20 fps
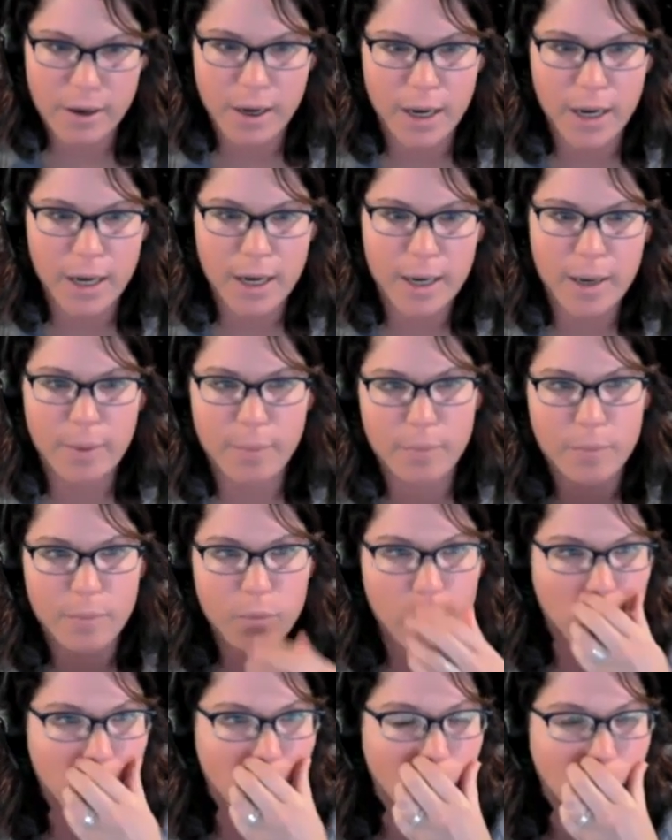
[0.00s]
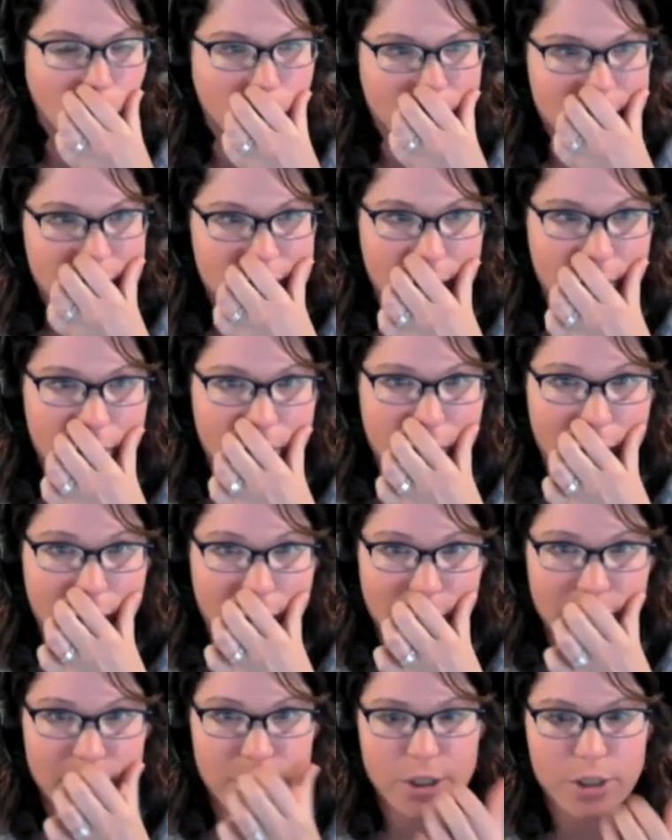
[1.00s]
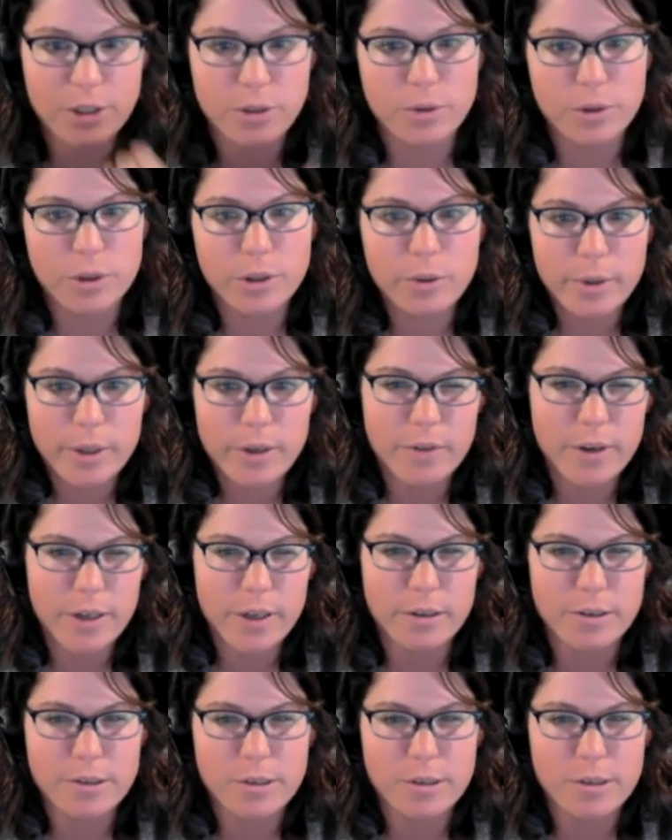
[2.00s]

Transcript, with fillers: Um, we send them to Louisville.